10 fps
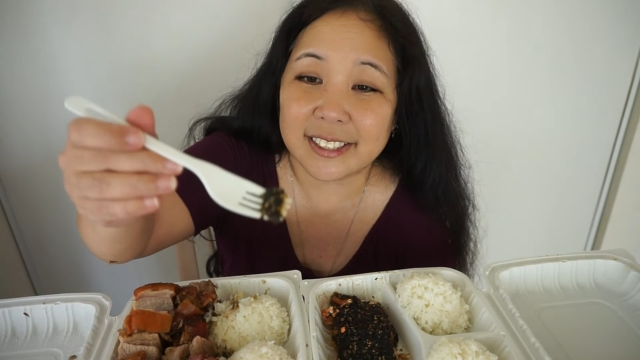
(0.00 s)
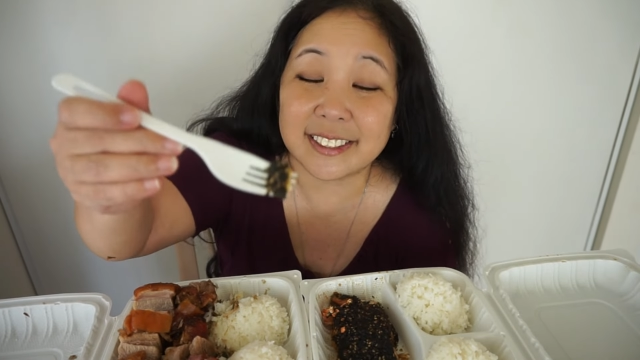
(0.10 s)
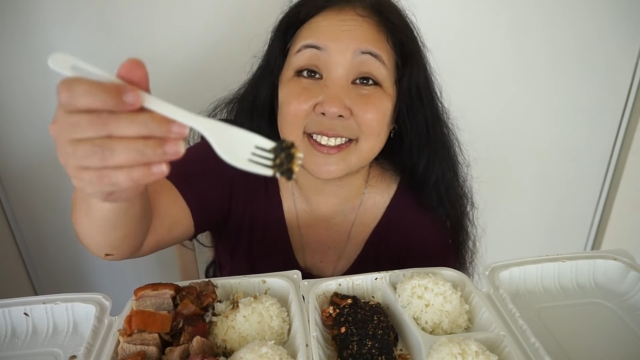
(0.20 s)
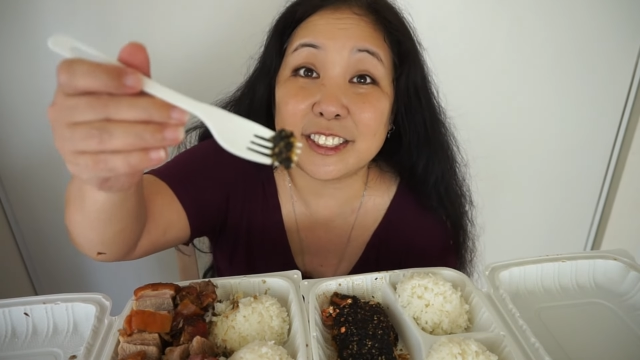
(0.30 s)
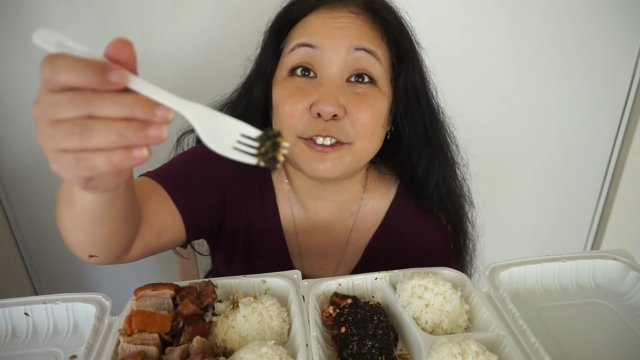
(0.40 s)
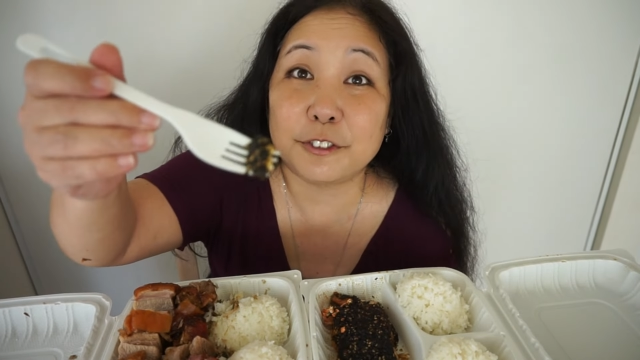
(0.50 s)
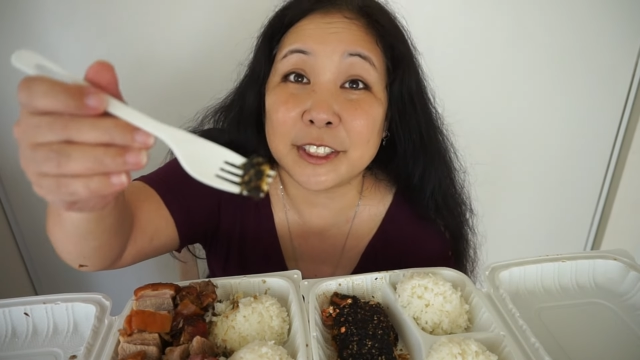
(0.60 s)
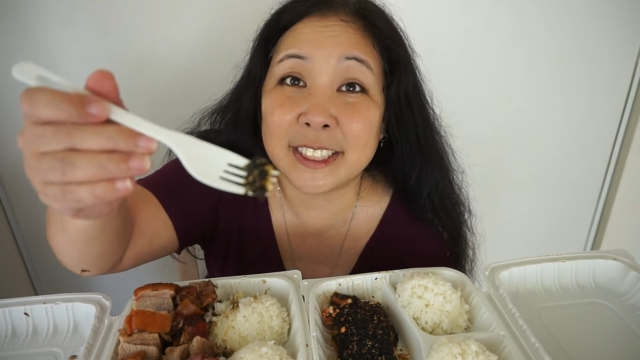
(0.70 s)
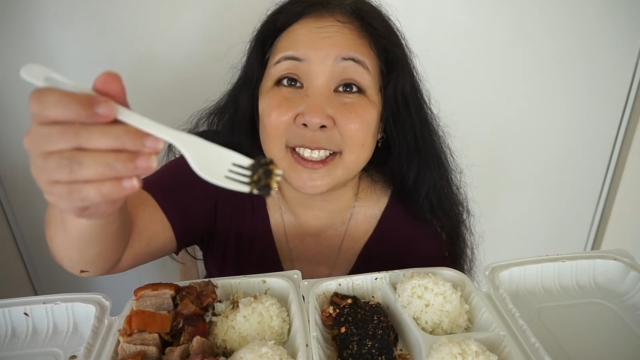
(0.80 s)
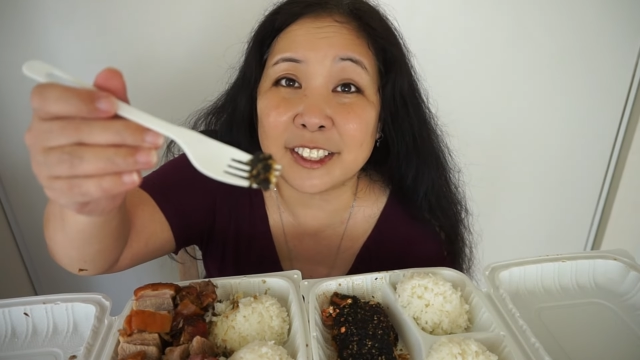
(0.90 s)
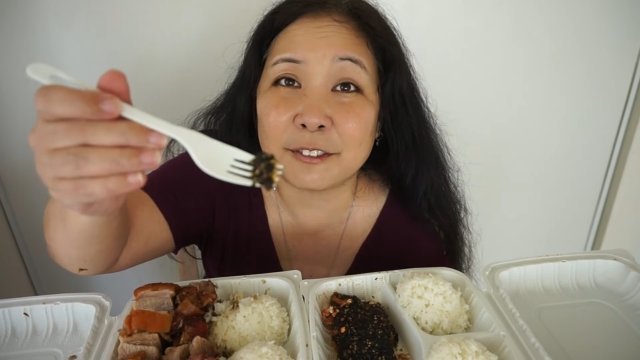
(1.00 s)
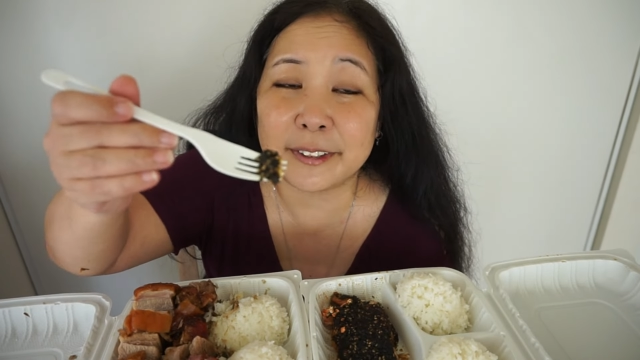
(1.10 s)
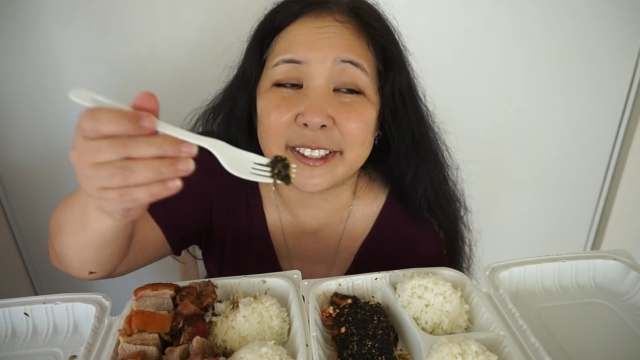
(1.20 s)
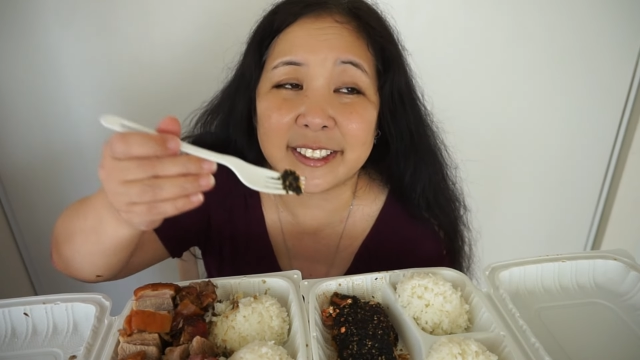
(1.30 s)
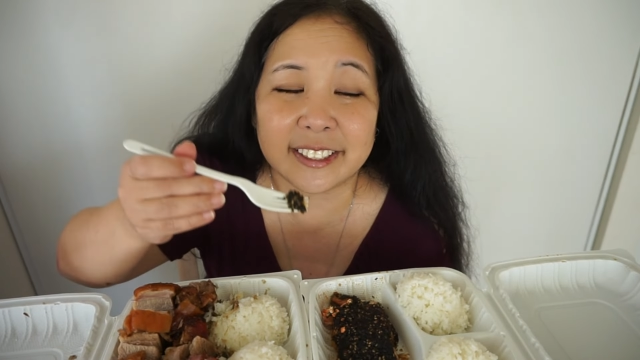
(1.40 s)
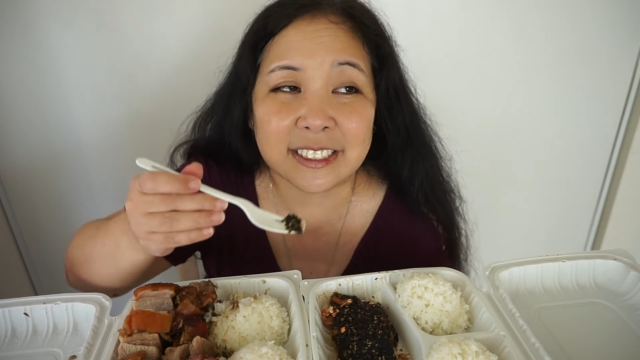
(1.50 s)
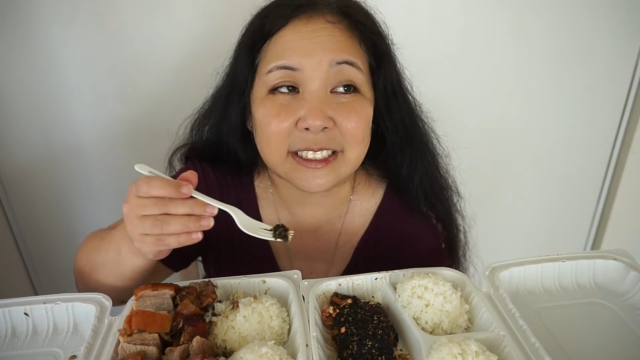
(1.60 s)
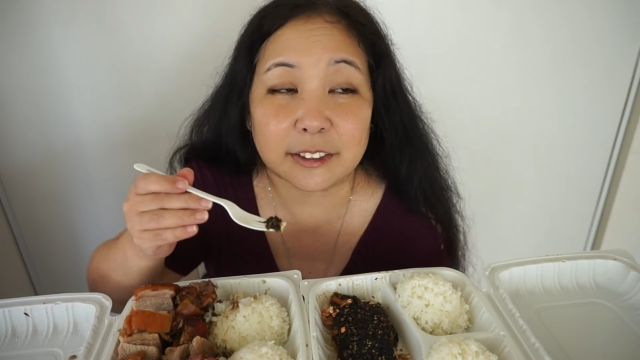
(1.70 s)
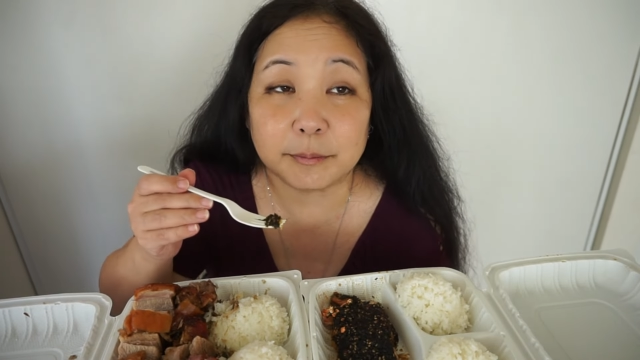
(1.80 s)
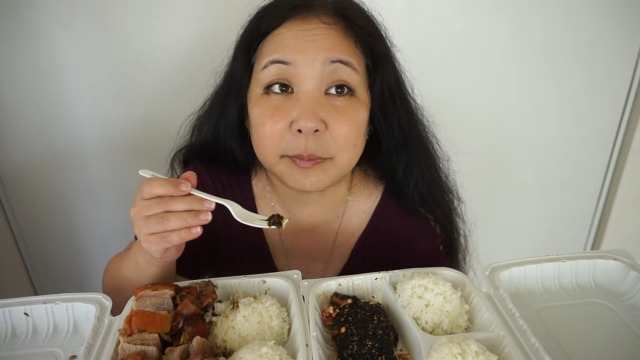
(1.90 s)
it's like a furikake with like
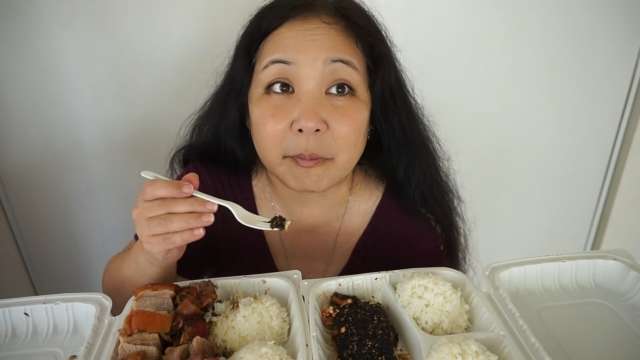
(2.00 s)
a